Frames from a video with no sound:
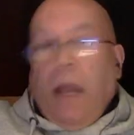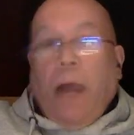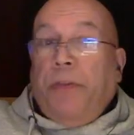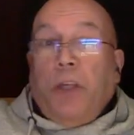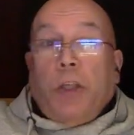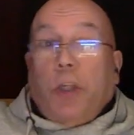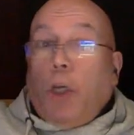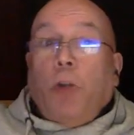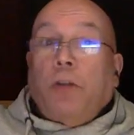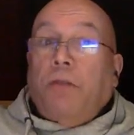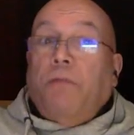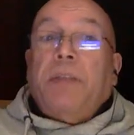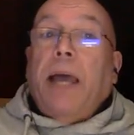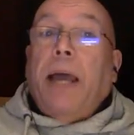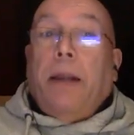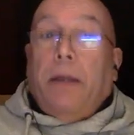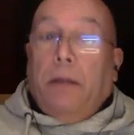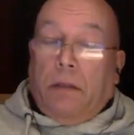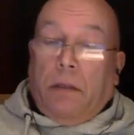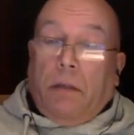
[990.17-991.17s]
and there's a lot of
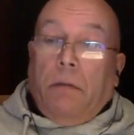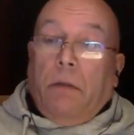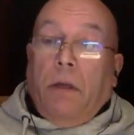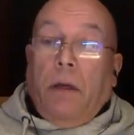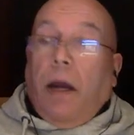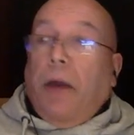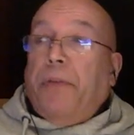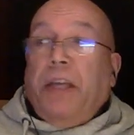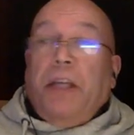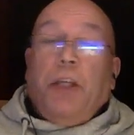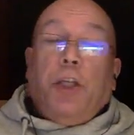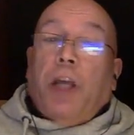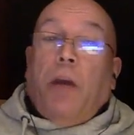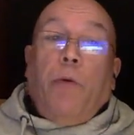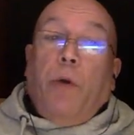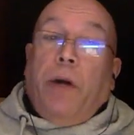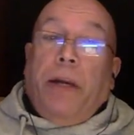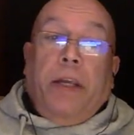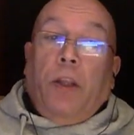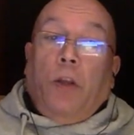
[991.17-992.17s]
talent. I think
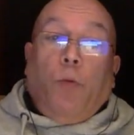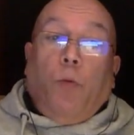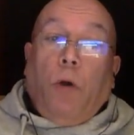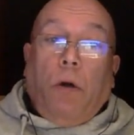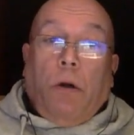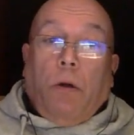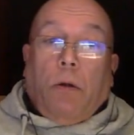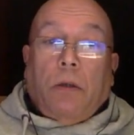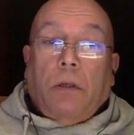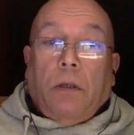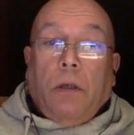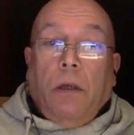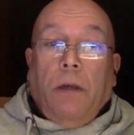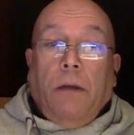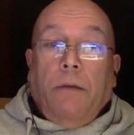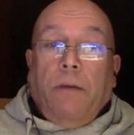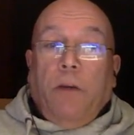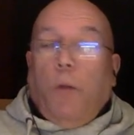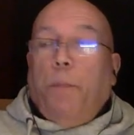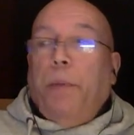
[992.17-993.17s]
generally in the world,
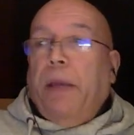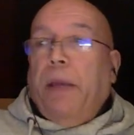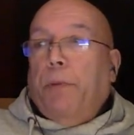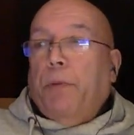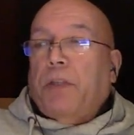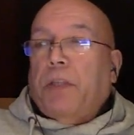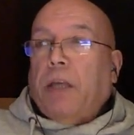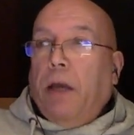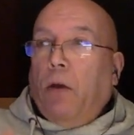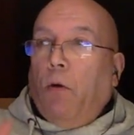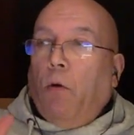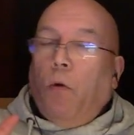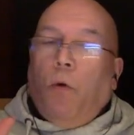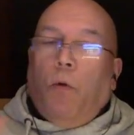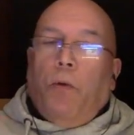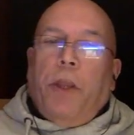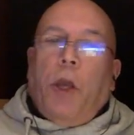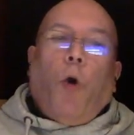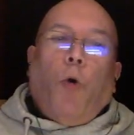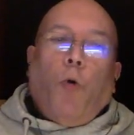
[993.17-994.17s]
you know, people say,
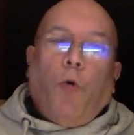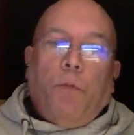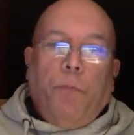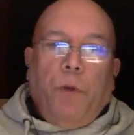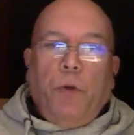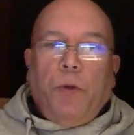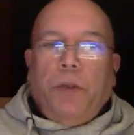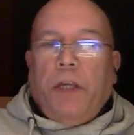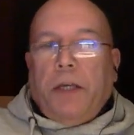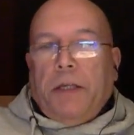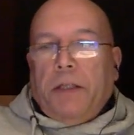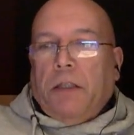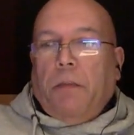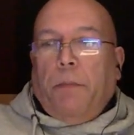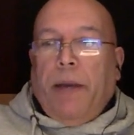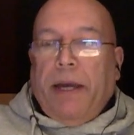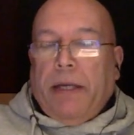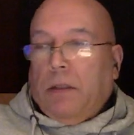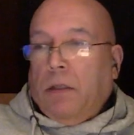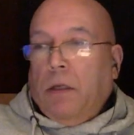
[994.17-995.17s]
oh, the old music is
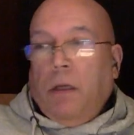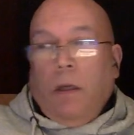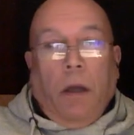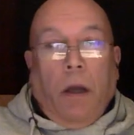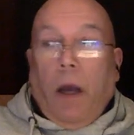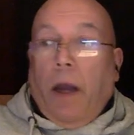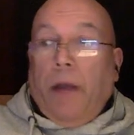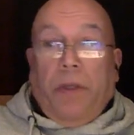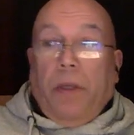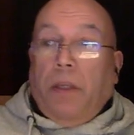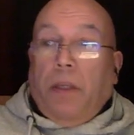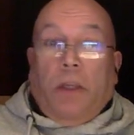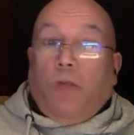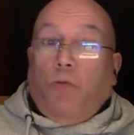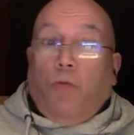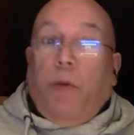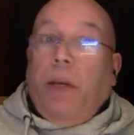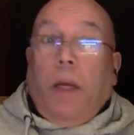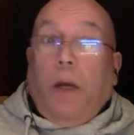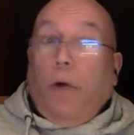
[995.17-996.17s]
the best. I think
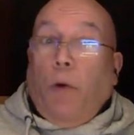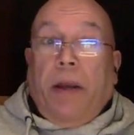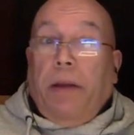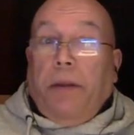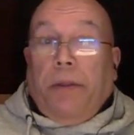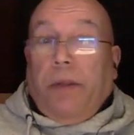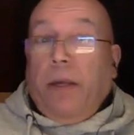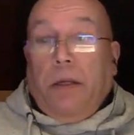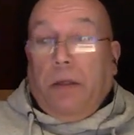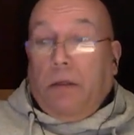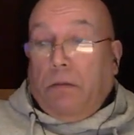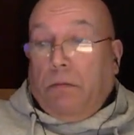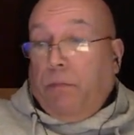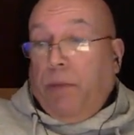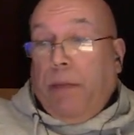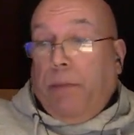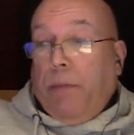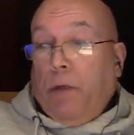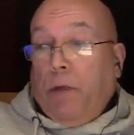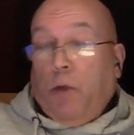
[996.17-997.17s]
there's really great things
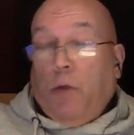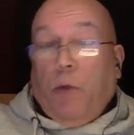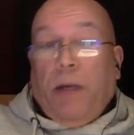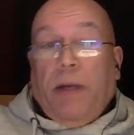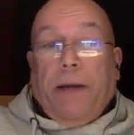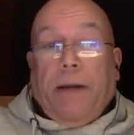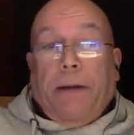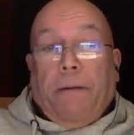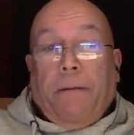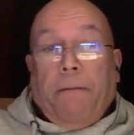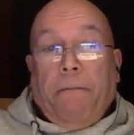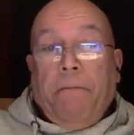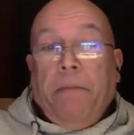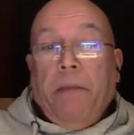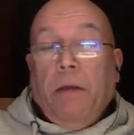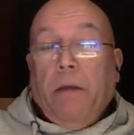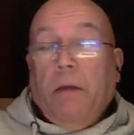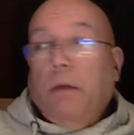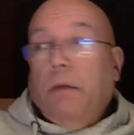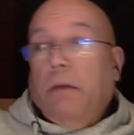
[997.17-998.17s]
people are doing now.
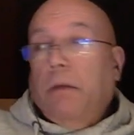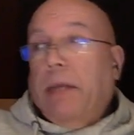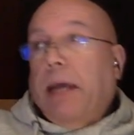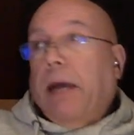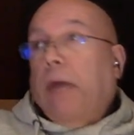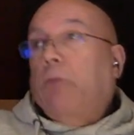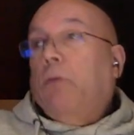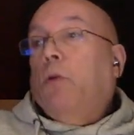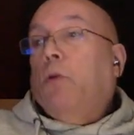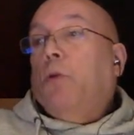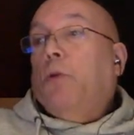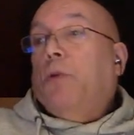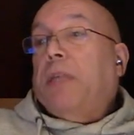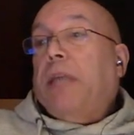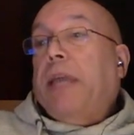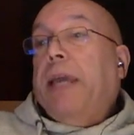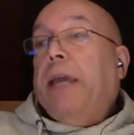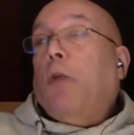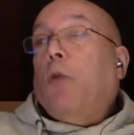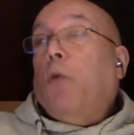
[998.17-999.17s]
Now you could
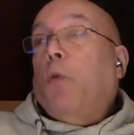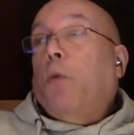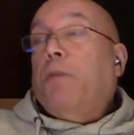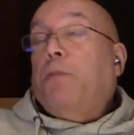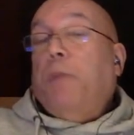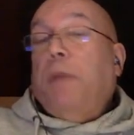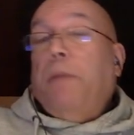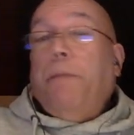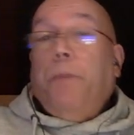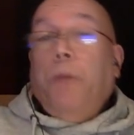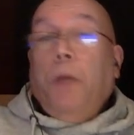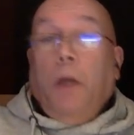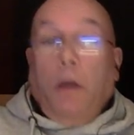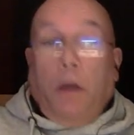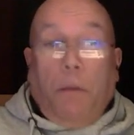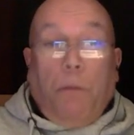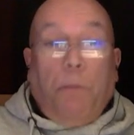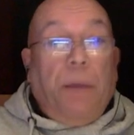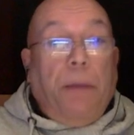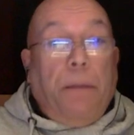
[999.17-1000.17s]
say it could always be,
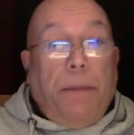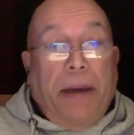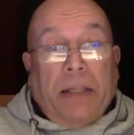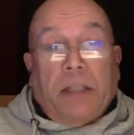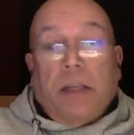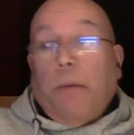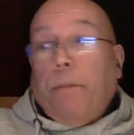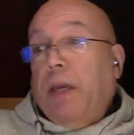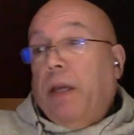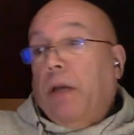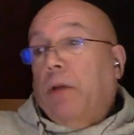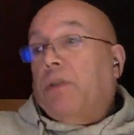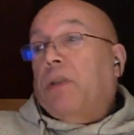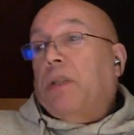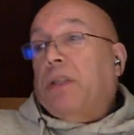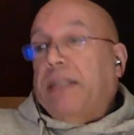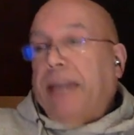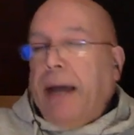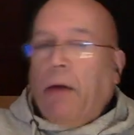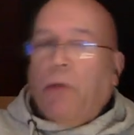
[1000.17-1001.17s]
be better because
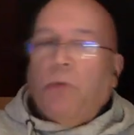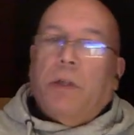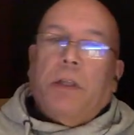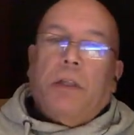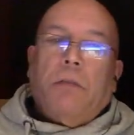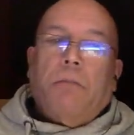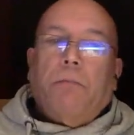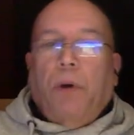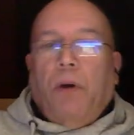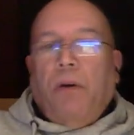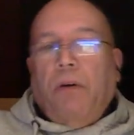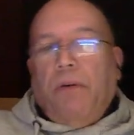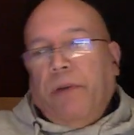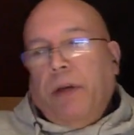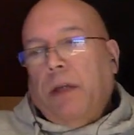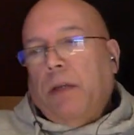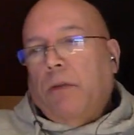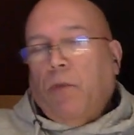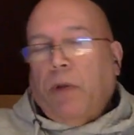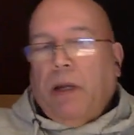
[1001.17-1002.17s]
the sound isn't
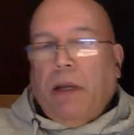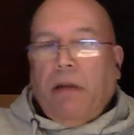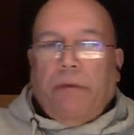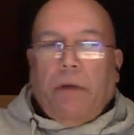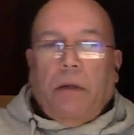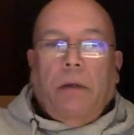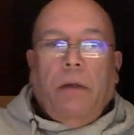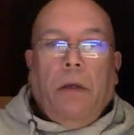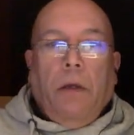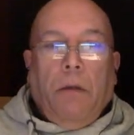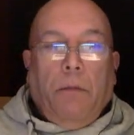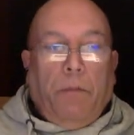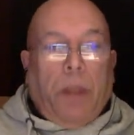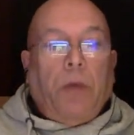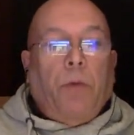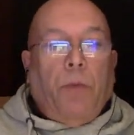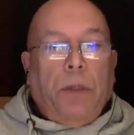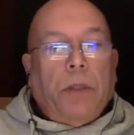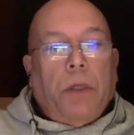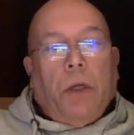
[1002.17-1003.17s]
perfect or whatever, but
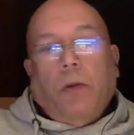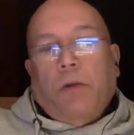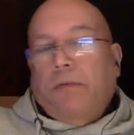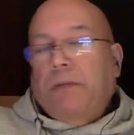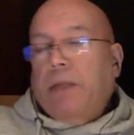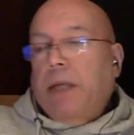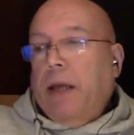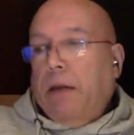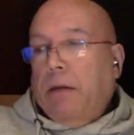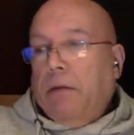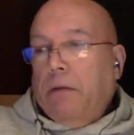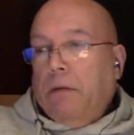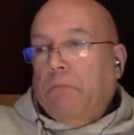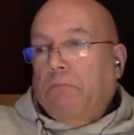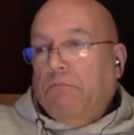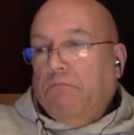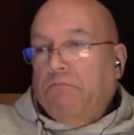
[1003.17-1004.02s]
there is a lot of talent.